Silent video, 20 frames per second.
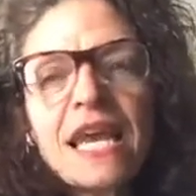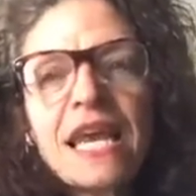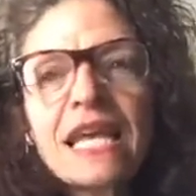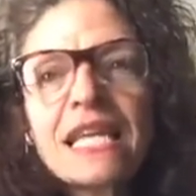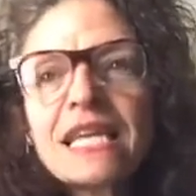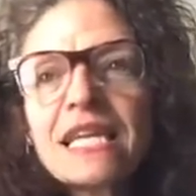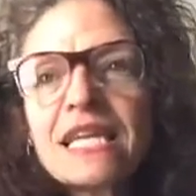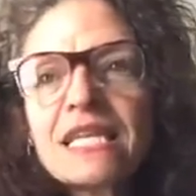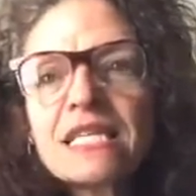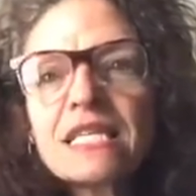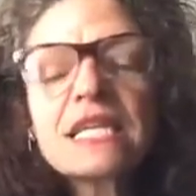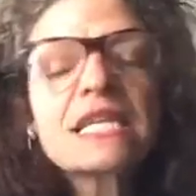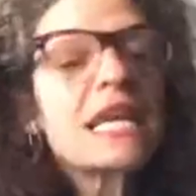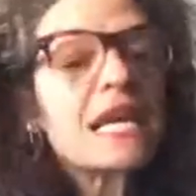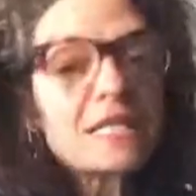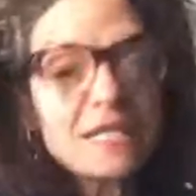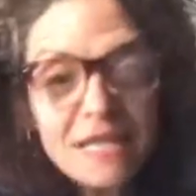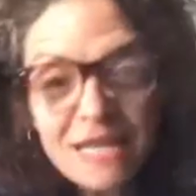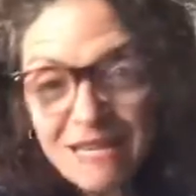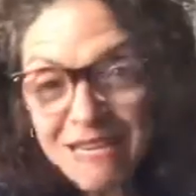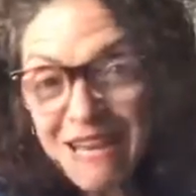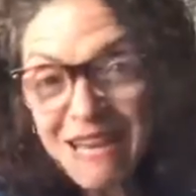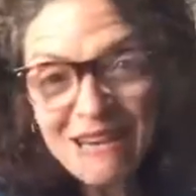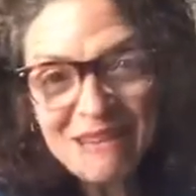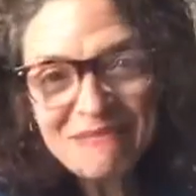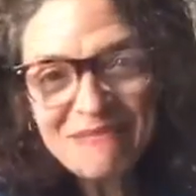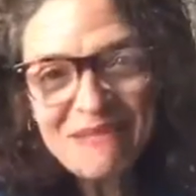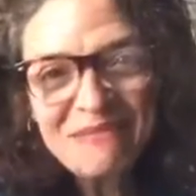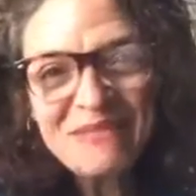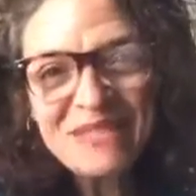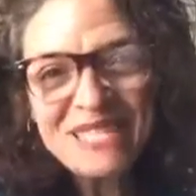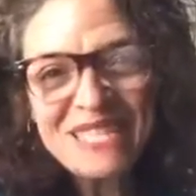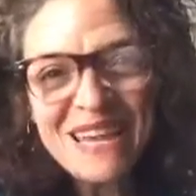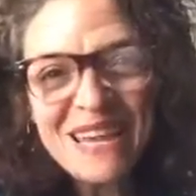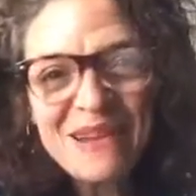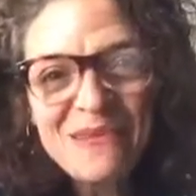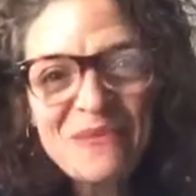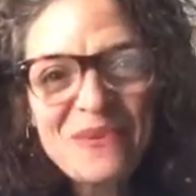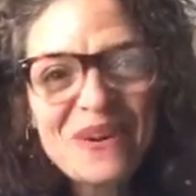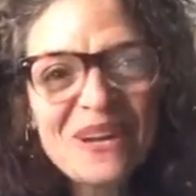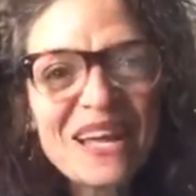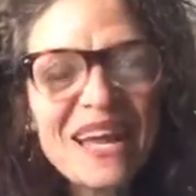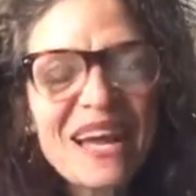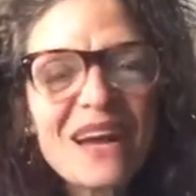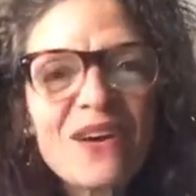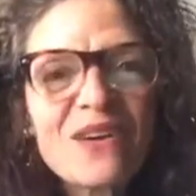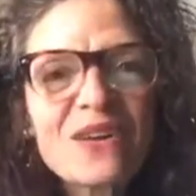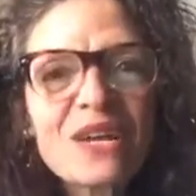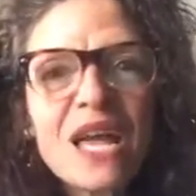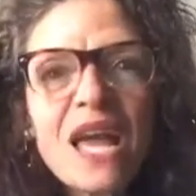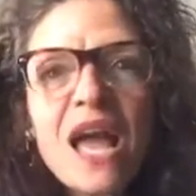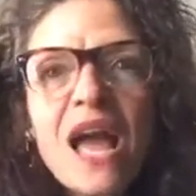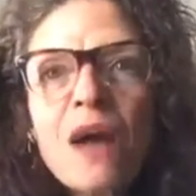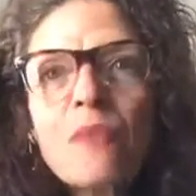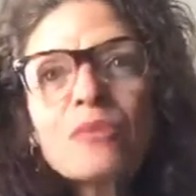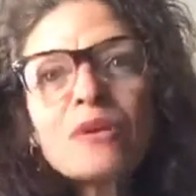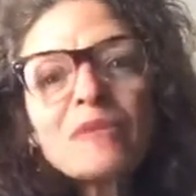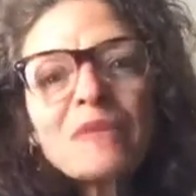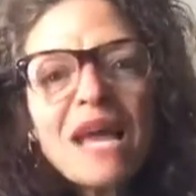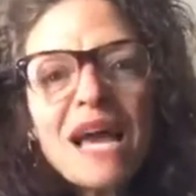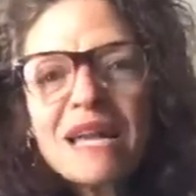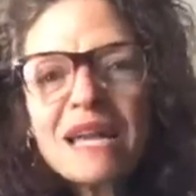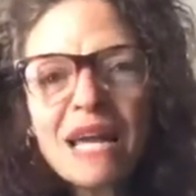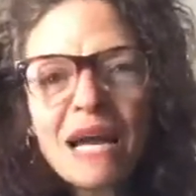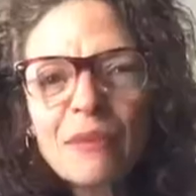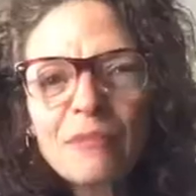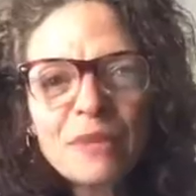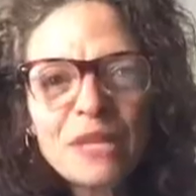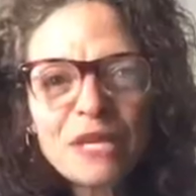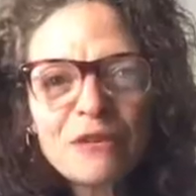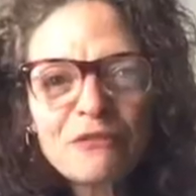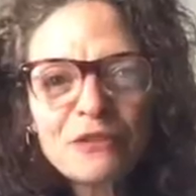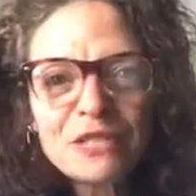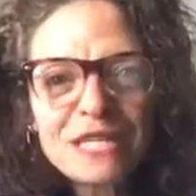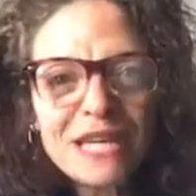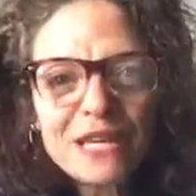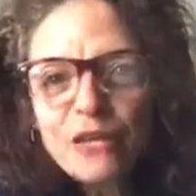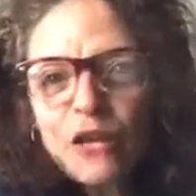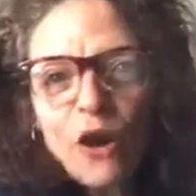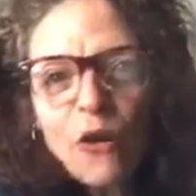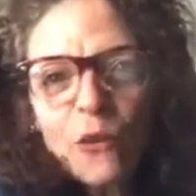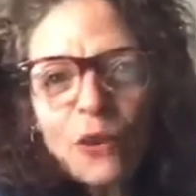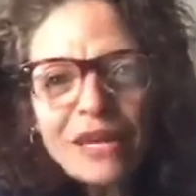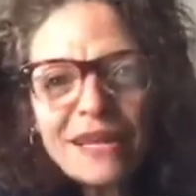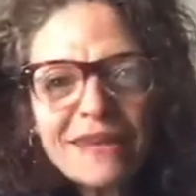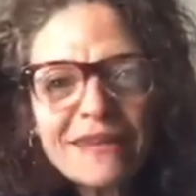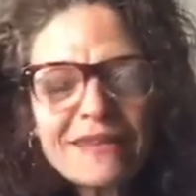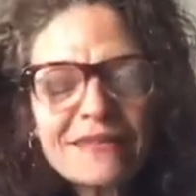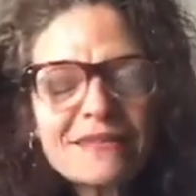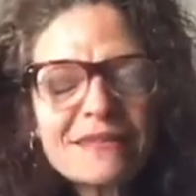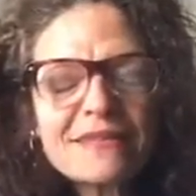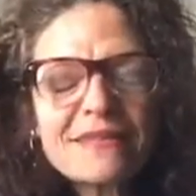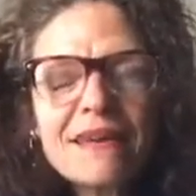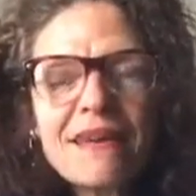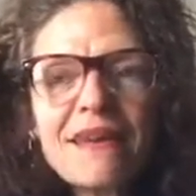It is. Yes, I get up every day and work out, but I'm not happy every day. No one is.